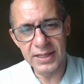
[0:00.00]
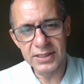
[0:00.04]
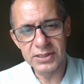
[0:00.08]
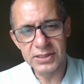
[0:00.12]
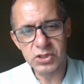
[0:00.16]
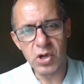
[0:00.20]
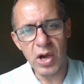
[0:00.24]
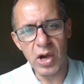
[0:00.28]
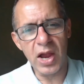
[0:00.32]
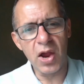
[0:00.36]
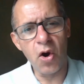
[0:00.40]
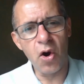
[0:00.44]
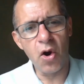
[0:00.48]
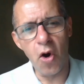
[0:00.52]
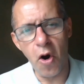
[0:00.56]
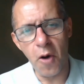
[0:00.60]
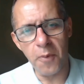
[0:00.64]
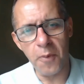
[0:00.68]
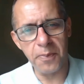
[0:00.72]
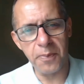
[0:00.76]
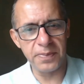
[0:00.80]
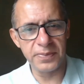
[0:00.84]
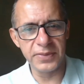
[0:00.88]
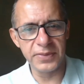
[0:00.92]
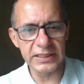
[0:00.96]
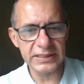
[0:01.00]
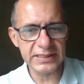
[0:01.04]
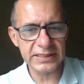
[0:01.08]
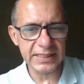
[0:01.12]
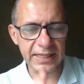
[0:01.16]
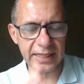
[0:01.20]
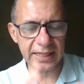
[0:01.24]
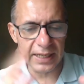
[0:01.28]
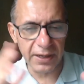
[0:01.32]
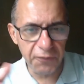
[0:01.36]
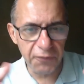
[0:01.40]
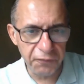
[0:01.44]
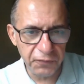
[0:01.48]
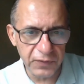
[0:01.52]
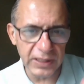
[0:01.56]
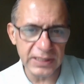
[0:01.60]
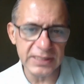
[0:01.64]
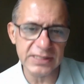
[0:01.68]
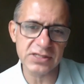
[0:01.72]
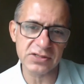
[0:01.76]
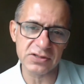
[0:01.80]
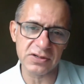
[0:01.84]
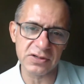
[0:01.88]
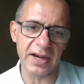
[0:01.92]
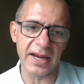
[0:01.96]
So I hope this Clifton
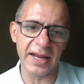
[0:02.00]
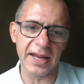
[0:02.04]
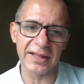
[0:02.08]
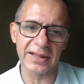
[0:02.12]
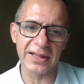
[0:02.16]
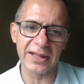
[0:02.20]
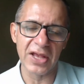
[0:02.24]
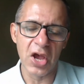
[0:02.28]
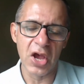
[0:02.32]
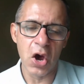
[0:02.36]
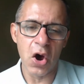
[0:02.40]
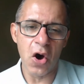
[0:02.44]
strength